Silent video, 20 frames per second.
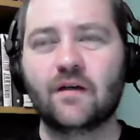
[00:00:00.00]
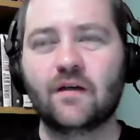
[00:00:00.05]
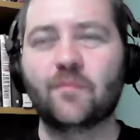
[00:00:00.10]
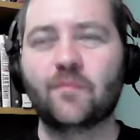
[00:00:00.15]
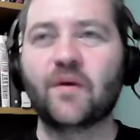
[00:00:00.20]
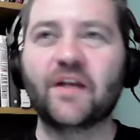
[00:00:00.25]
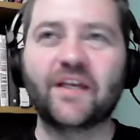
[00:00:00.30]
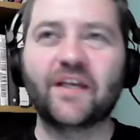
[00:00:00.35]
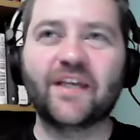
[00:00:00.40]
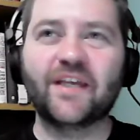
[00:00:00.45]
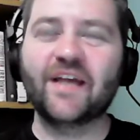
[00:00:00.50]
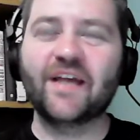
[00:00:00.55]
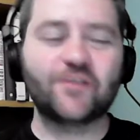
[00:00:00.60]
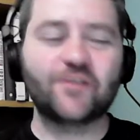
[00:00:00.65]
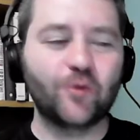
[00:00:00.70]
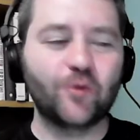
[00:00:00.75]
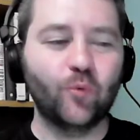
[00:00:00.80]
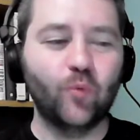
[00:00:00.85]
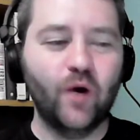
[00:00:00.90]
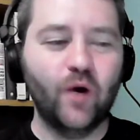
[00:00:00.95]
But again,
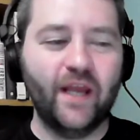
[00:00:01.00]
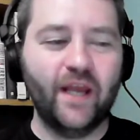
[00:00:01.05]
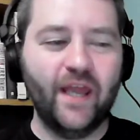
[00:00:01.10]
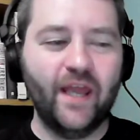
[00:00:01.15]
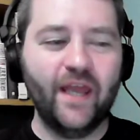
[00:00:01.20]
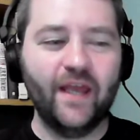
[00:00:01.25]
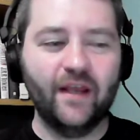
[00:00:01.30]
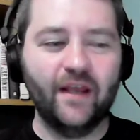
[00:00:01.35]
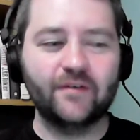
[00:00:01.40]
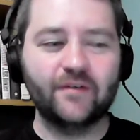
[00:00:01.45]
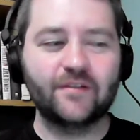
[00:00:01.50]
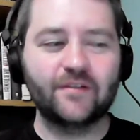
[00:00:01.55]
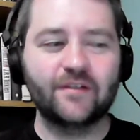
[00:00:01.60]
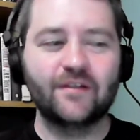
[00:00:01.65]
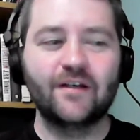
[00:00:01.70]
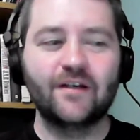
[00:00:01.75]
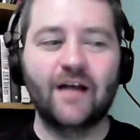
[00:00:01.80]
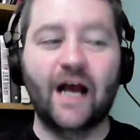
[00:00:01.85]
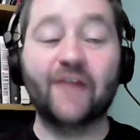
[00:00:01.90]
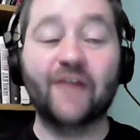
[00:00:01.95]
to what end?
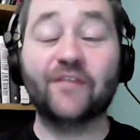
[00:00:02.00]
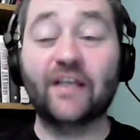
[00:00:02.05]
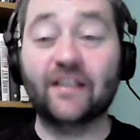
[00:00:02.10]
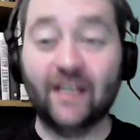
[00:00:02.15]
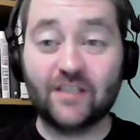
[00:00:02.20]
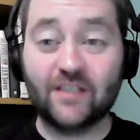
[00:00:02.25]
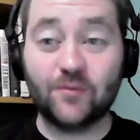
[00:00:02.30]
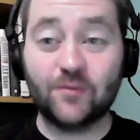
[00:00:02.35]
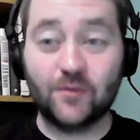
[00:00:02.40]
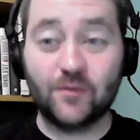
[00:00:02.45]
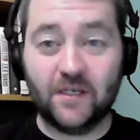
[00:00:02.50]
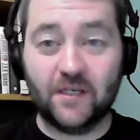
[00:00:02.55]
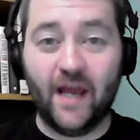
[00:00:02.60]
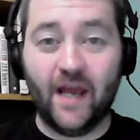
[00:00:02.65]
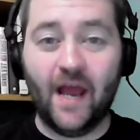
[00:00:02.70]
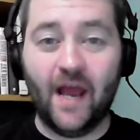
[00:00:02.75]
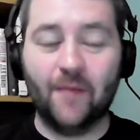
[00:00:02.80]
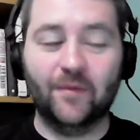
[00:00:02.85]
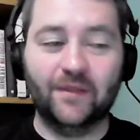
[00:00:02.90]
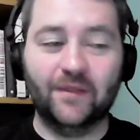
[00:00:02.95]
I think that's what's going to
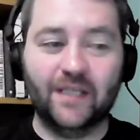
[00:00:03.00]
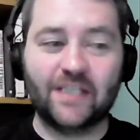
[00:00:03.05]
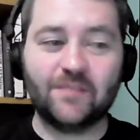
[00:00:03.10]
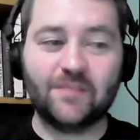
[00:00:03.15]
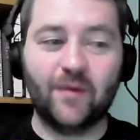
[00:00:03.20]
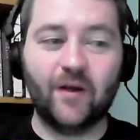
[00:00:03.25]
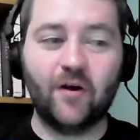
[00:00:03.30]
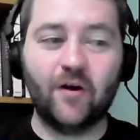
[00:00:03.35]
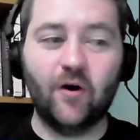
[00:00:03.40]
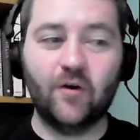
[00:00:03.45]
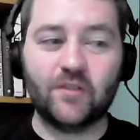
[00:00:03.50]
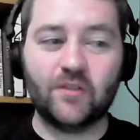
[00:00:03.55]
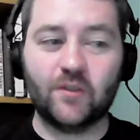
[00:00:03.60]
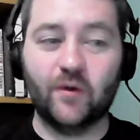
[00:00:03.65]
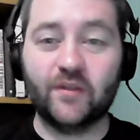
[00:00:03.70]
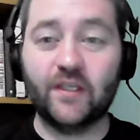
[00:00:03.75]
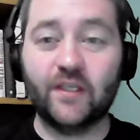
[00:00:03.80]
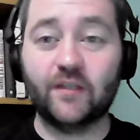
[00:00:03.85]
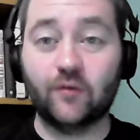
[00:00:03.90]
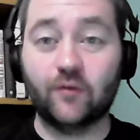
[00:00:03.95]
happen. That's my call. So
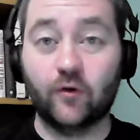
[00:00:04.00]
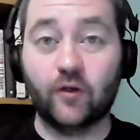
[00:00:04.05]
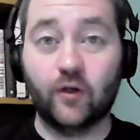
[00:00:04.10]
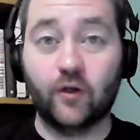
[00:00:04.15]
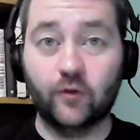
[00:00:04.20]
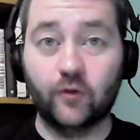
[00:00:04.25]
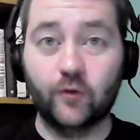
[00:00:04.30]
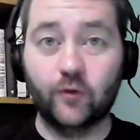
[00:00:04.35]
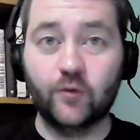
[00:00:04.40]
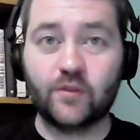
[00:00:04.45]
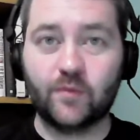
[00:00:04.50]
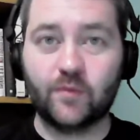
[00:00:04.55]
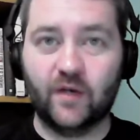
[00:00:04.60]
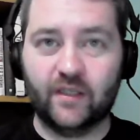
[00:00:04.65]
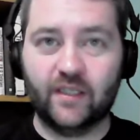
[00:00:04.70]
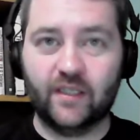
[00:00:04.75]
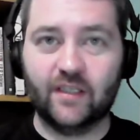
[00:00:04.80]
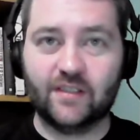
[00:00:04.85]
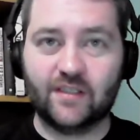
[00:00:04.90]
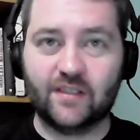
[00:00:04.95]
I think they're going to lose, but I
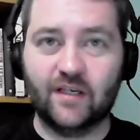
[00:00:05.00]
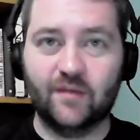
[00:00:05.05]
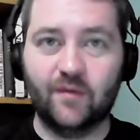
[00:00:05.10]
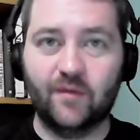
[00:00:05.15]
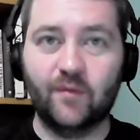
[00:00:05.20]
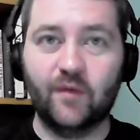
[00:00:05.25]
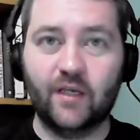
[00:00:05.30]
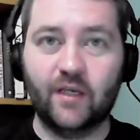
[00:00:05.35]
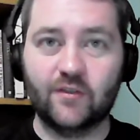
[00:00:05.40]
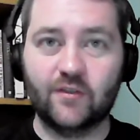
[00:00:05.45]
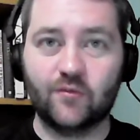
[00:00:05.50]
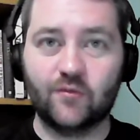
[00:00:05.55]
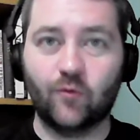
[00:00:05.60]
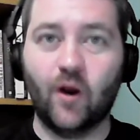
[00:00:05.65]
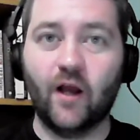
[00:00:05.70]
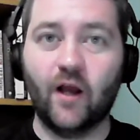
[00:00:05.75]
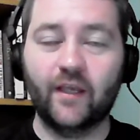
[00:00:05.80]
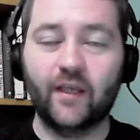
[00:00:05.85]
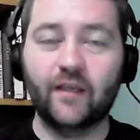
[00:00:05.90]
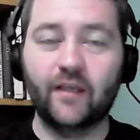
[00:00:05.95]
think it's going to be because
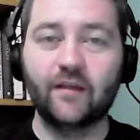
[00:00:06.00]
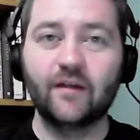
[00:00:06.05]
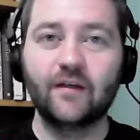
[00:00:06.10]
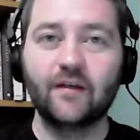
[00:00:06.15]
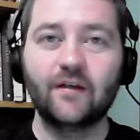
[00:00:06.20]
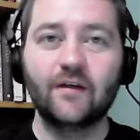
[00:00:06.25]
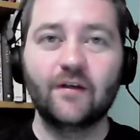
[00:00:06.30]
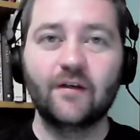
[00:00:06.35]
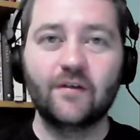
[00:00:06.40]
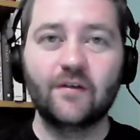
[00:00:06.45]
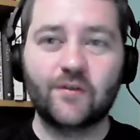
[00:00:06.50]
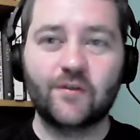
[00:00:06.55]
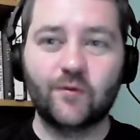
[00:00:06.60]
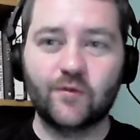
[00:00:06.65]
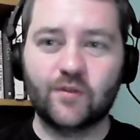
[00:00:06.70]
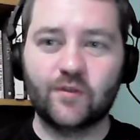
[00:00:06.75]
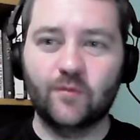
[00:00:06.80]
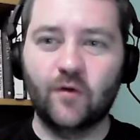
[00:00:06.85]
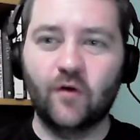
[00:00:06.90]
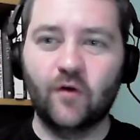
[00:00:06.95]
Roddy
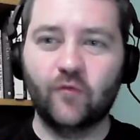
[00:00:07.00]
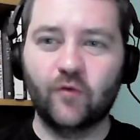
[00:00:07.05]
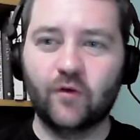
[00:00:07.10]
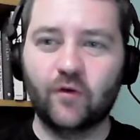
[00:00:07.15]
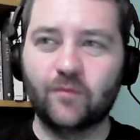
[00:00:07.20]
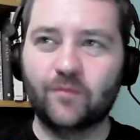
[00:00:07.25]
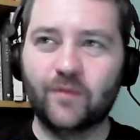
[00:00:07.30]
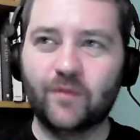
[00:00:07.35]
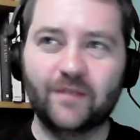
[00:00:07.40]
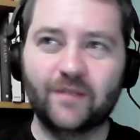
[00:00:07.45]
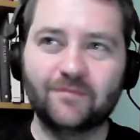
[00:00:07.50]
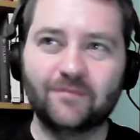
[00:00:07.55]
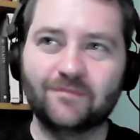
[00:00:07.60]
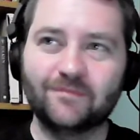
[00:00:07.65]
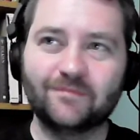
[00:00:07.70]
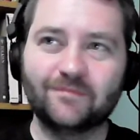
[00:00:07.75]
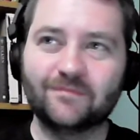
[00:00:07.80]
screws him over. But